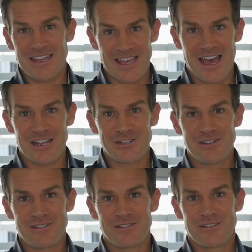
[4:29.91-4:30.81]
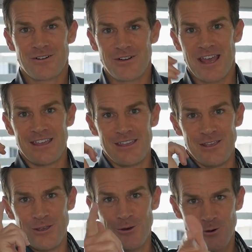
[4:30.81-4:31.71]
Take action, create
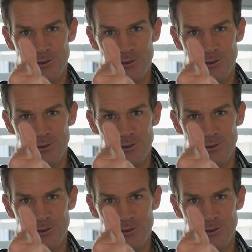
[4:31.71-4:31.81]
your